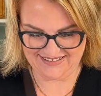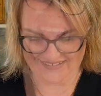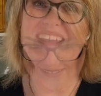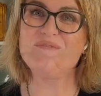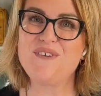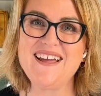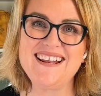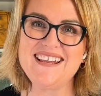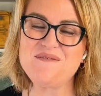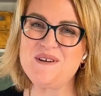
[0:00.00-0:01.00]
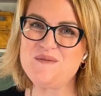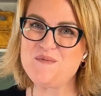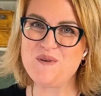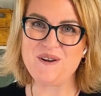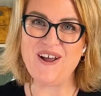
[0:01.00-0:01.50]
And finally, we will
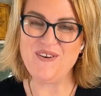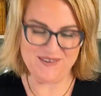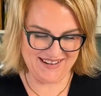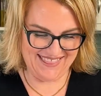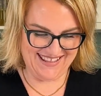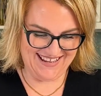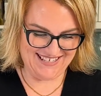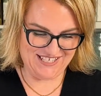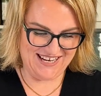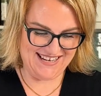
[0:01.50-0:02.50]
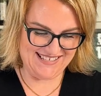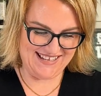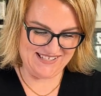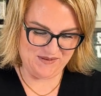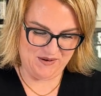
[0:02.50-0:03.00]
put on the cheese
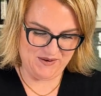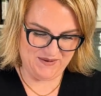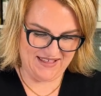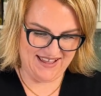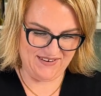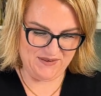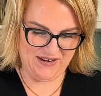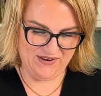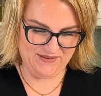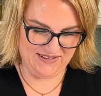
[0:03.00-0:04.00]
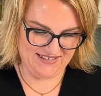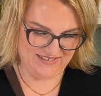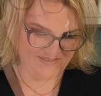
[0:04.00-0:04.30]
and sprinkle that all over the top.